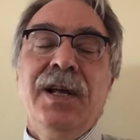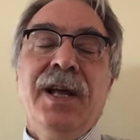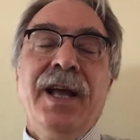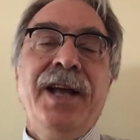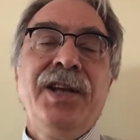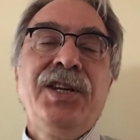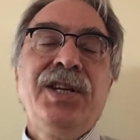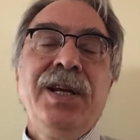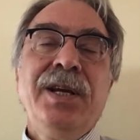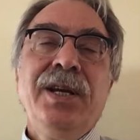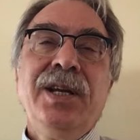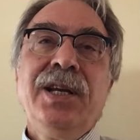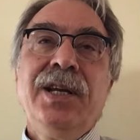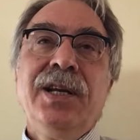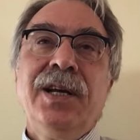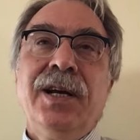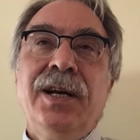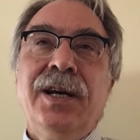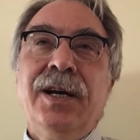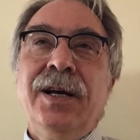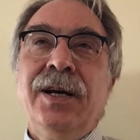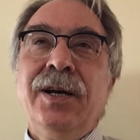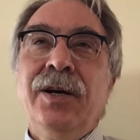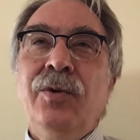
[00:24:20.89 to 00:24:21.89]
And she
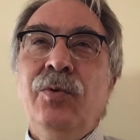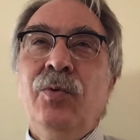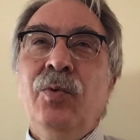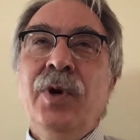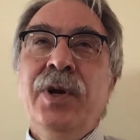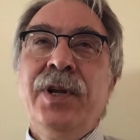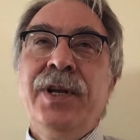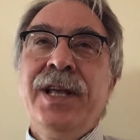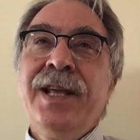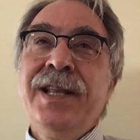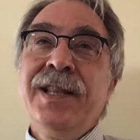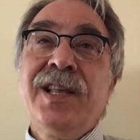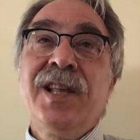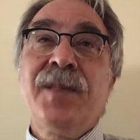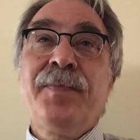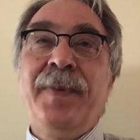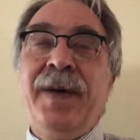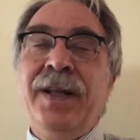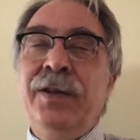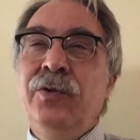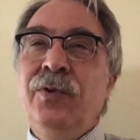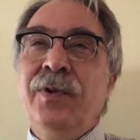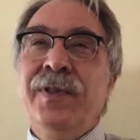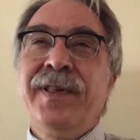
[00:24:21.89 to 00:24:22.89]
uh, would eat this
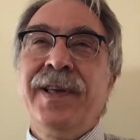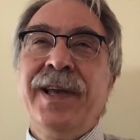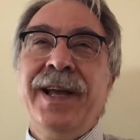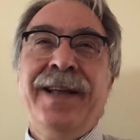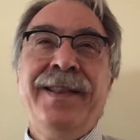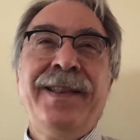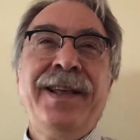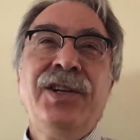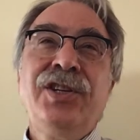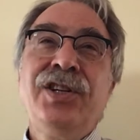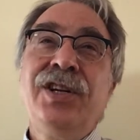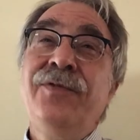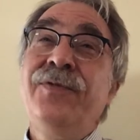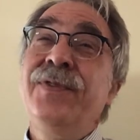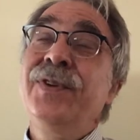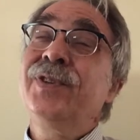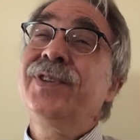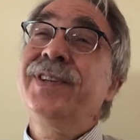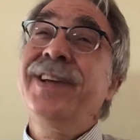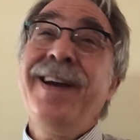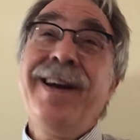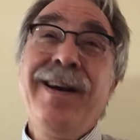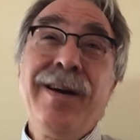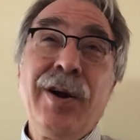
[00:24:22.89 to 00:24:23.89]
pan dulce, and then she'd feel
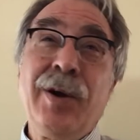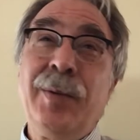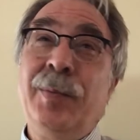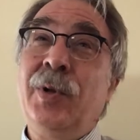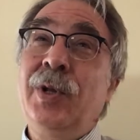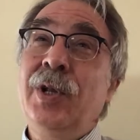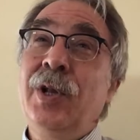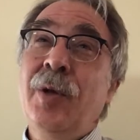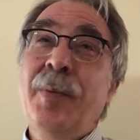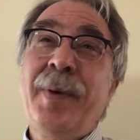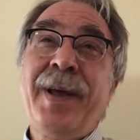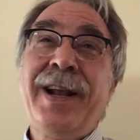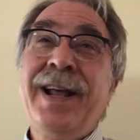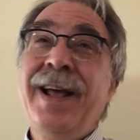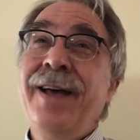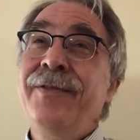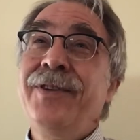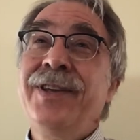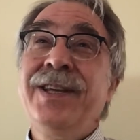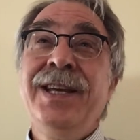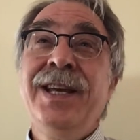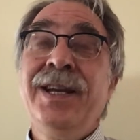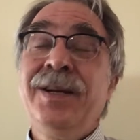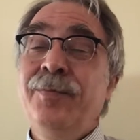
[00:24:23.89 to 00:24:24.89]
terrible about
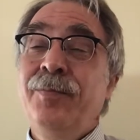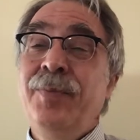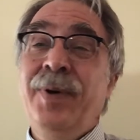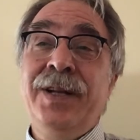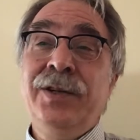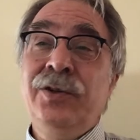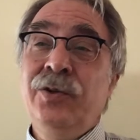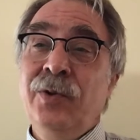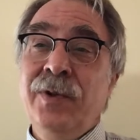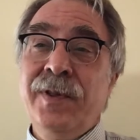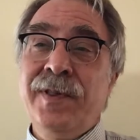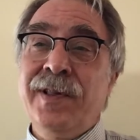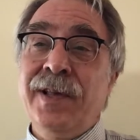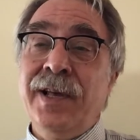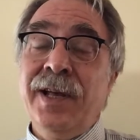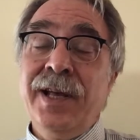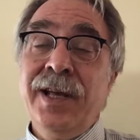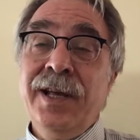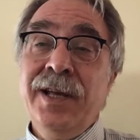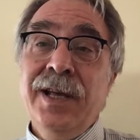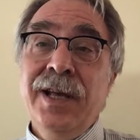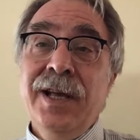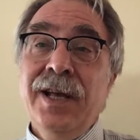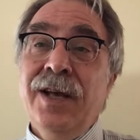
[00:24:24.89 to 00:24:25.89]
having eaten pan dulce,
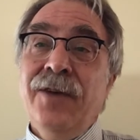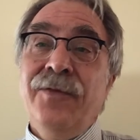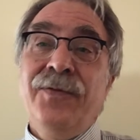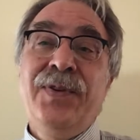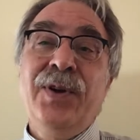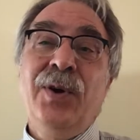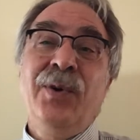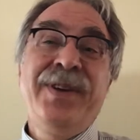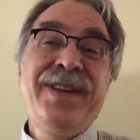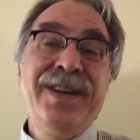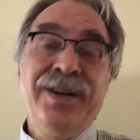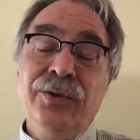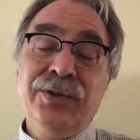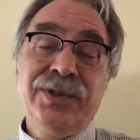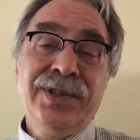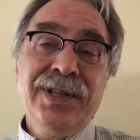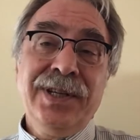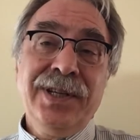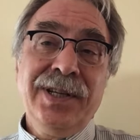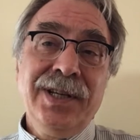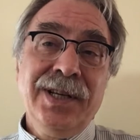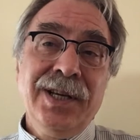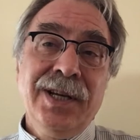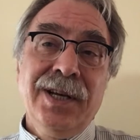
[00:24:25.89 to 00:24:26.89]
feel
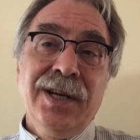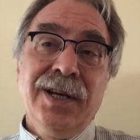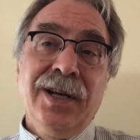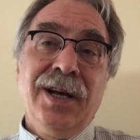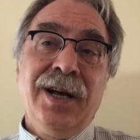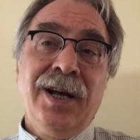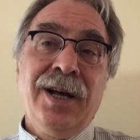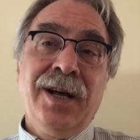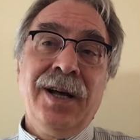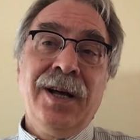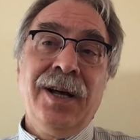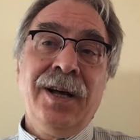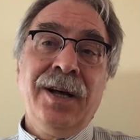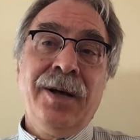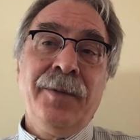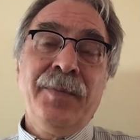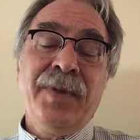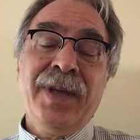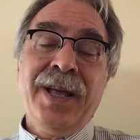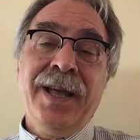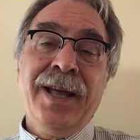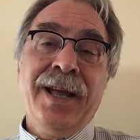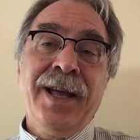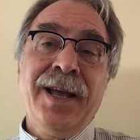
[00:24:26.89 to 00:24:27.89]
guilty,
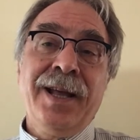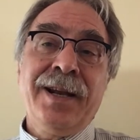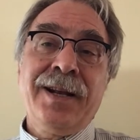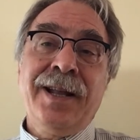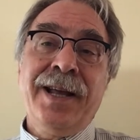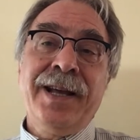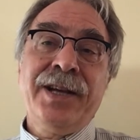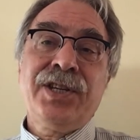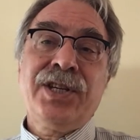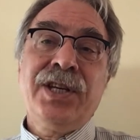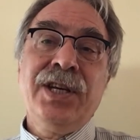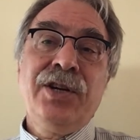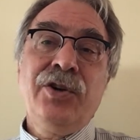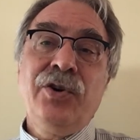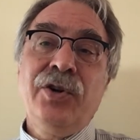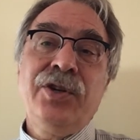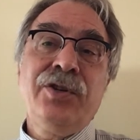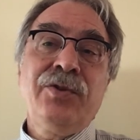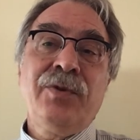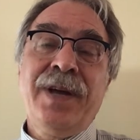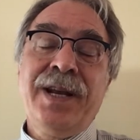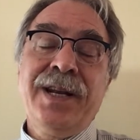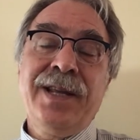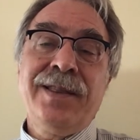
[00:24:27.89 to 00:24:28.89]
um, and like she
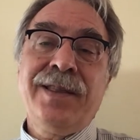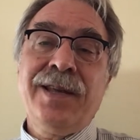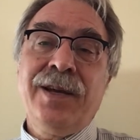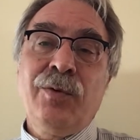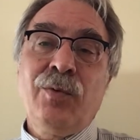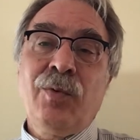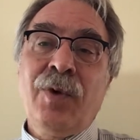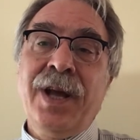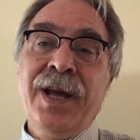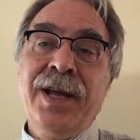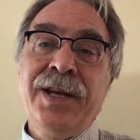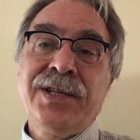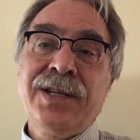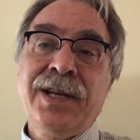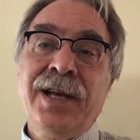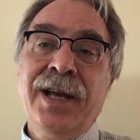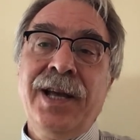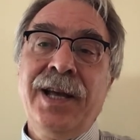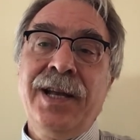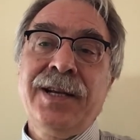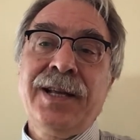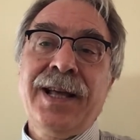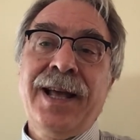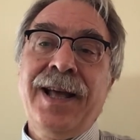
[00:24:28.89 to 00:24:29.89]
couldn't do anything right,
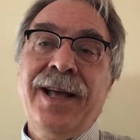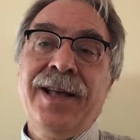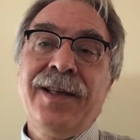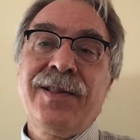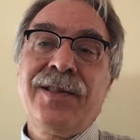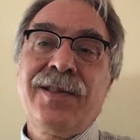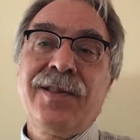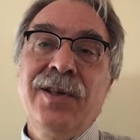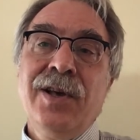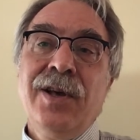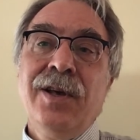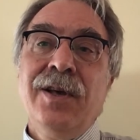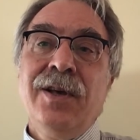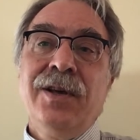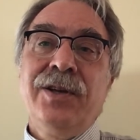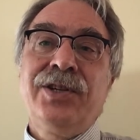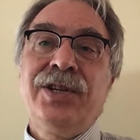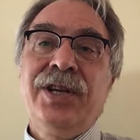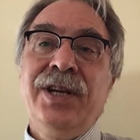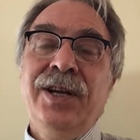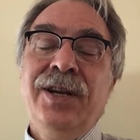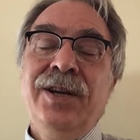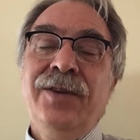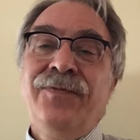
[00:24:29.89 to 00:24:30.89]
and as
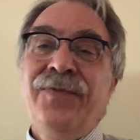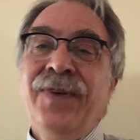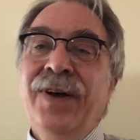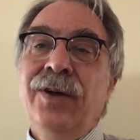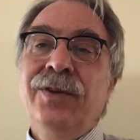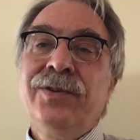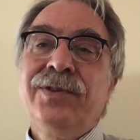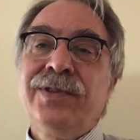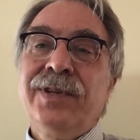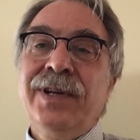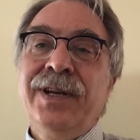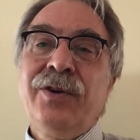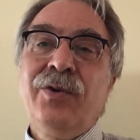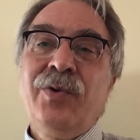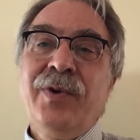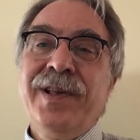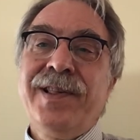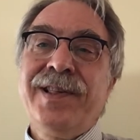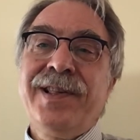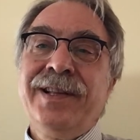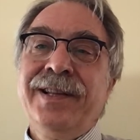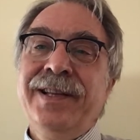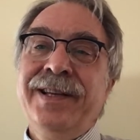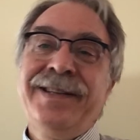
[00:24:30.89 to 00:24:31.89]
she felt
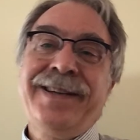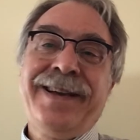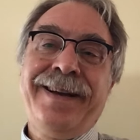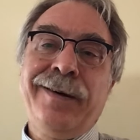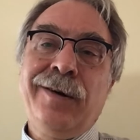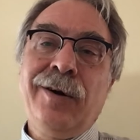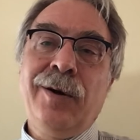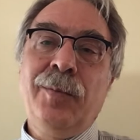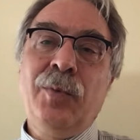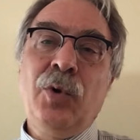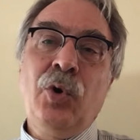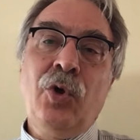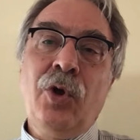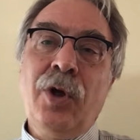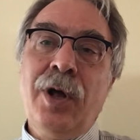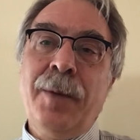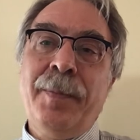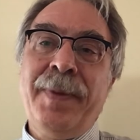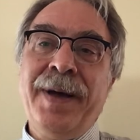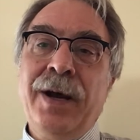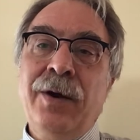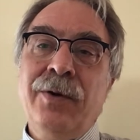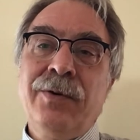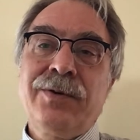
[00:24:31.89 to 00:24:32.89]
increasingly terrible
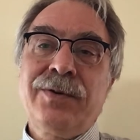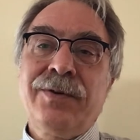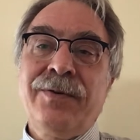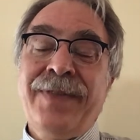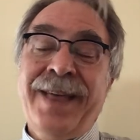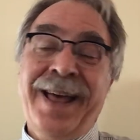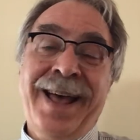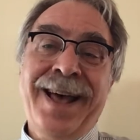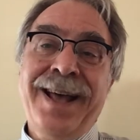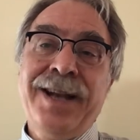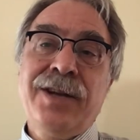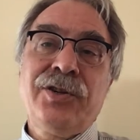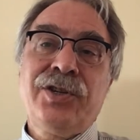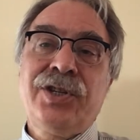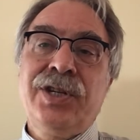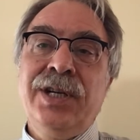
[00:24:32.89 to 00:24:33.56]
about that.